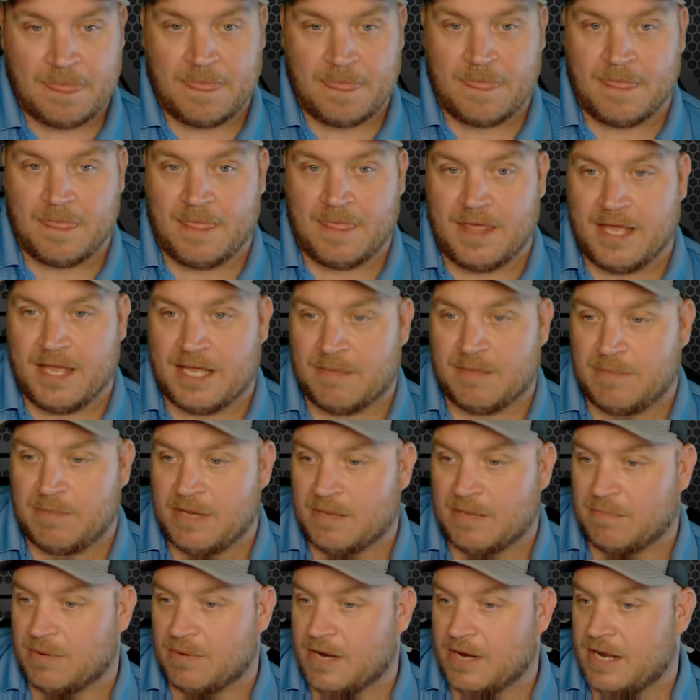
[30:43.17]
It could be a
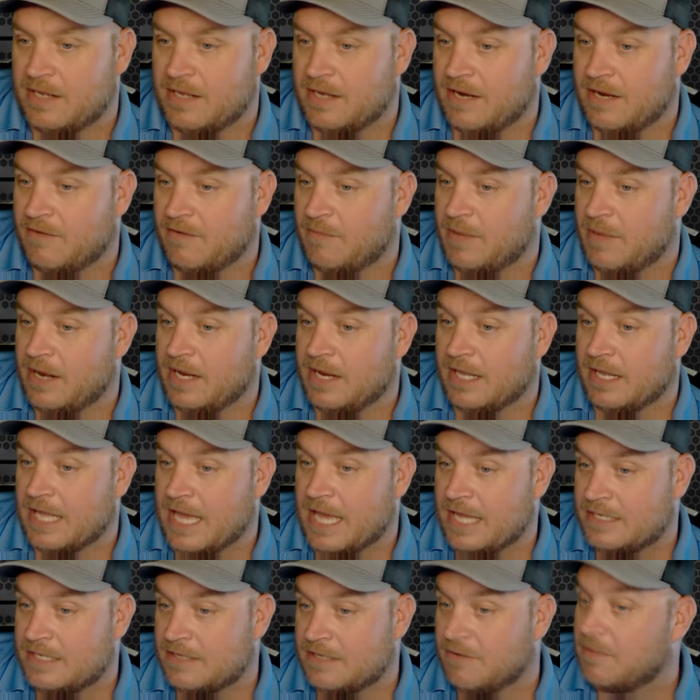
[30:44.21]
brand that everybody
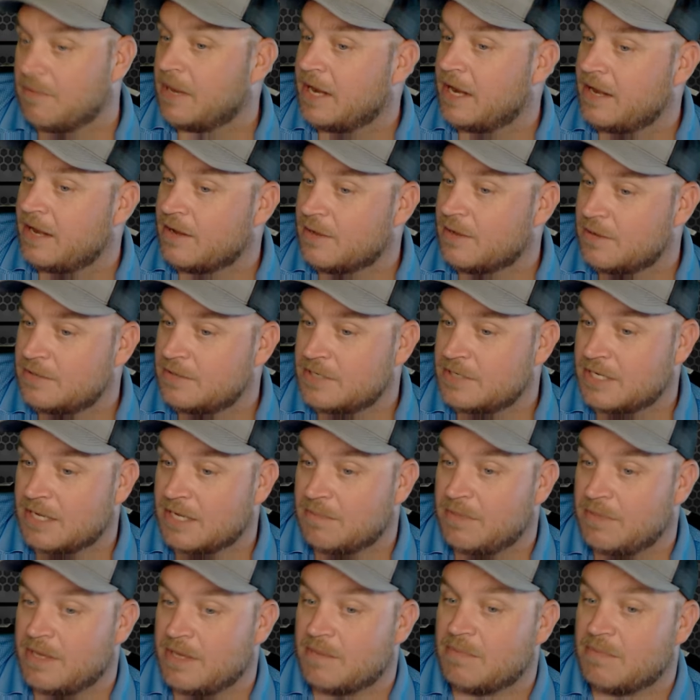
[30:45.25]
likes, everybody knows. It could
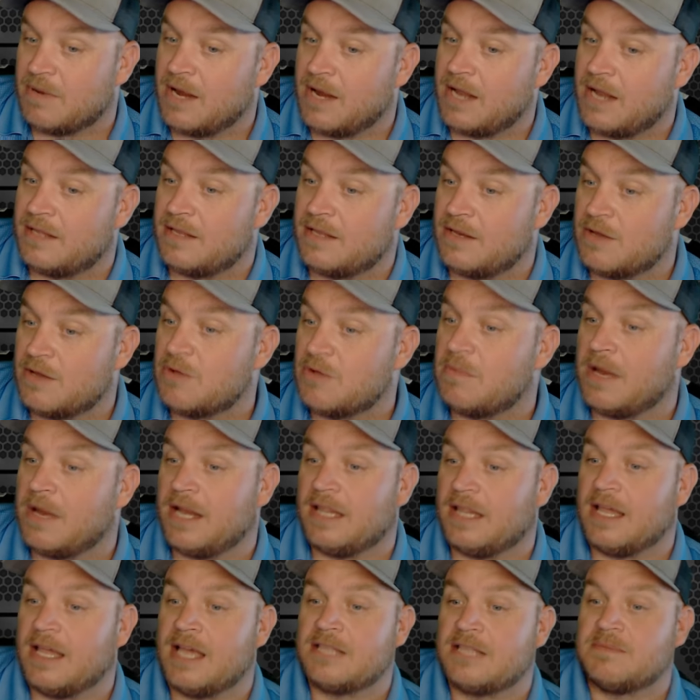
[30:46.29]
be a brand that nobody
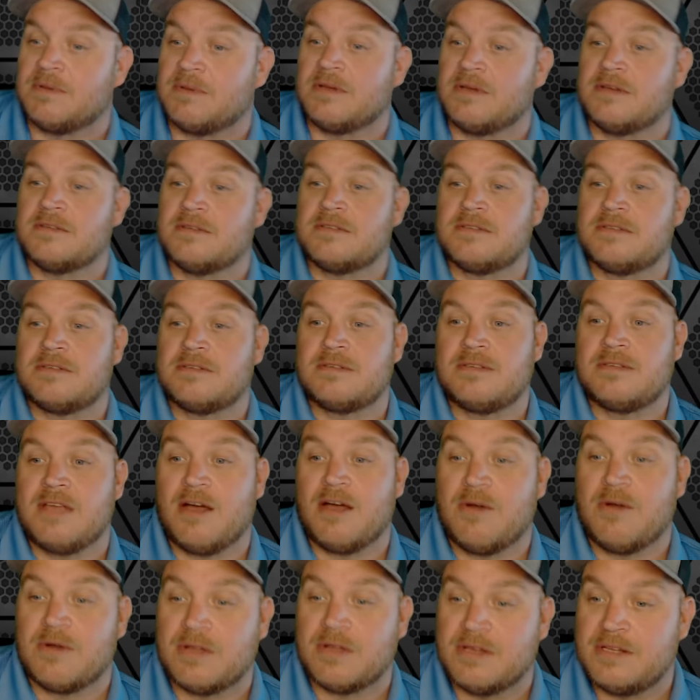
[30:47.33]
likes because y'all
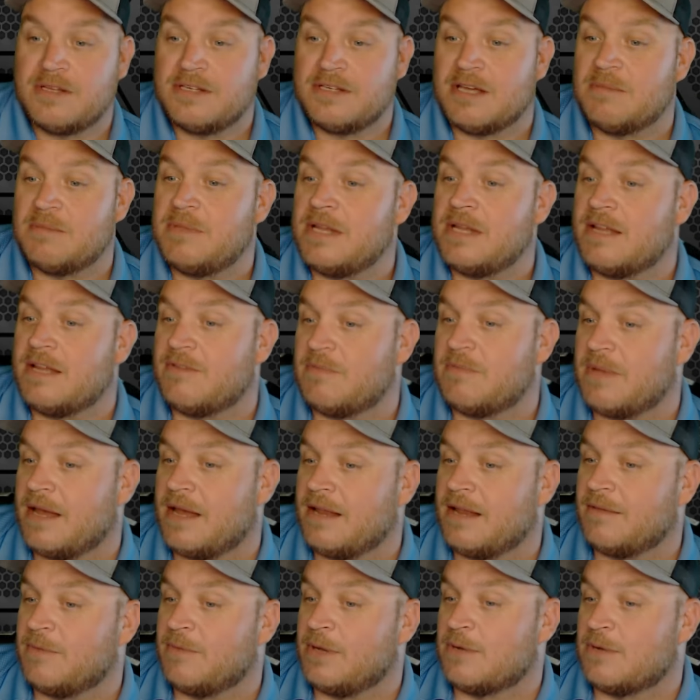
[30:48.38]
are good and y'all beat everybody.
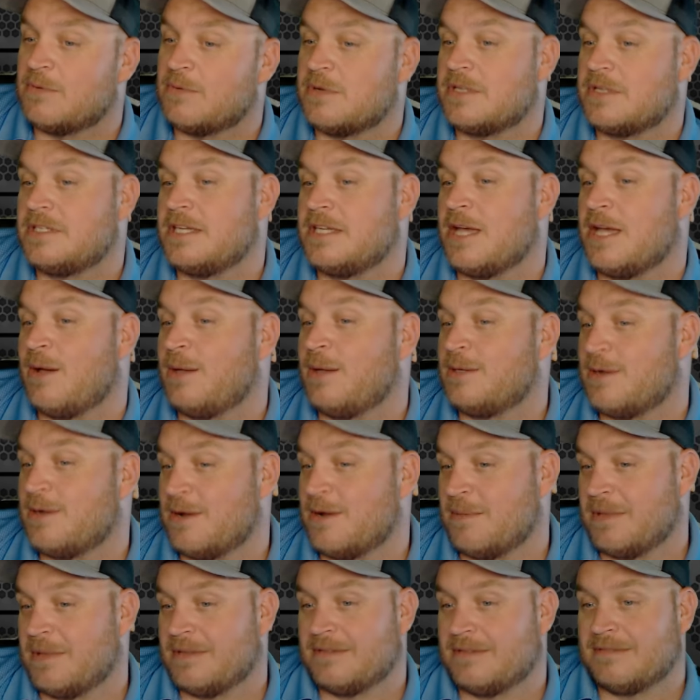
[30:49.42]
We don't want to see y'all at
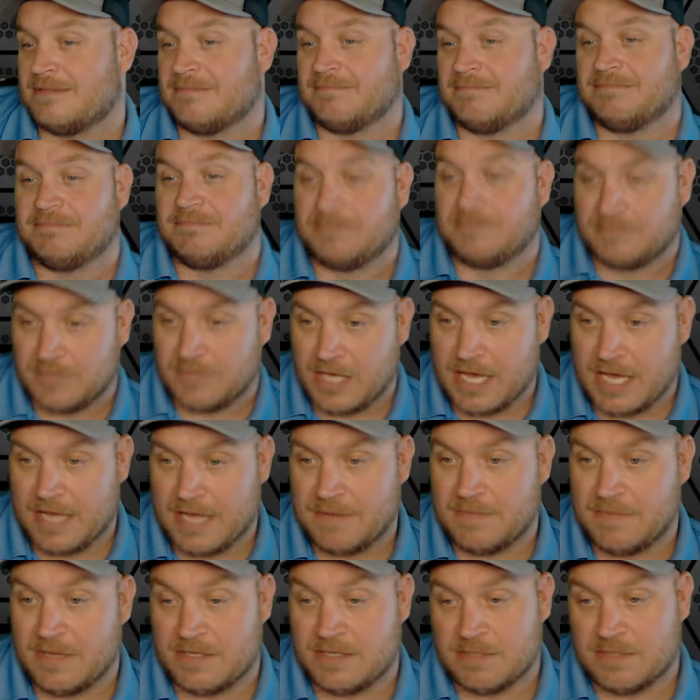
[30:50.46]
tournaments. Okay?
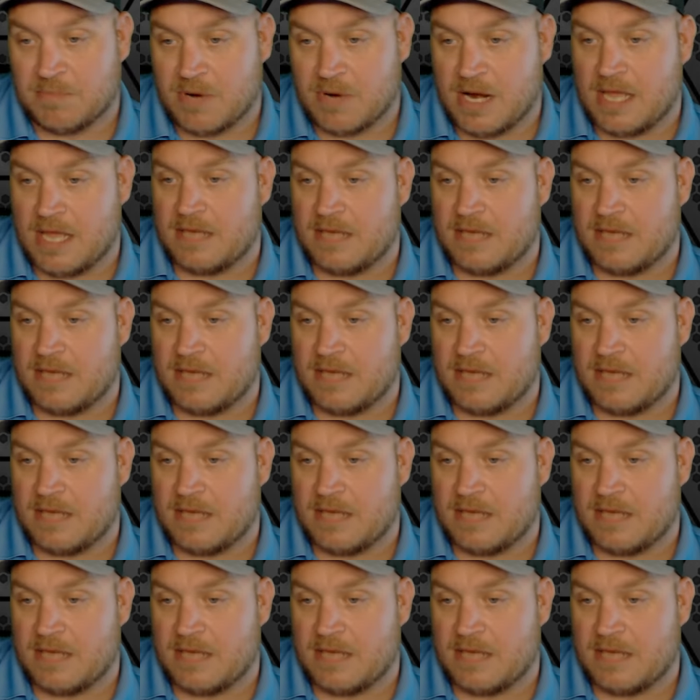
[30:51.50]
It's a brand.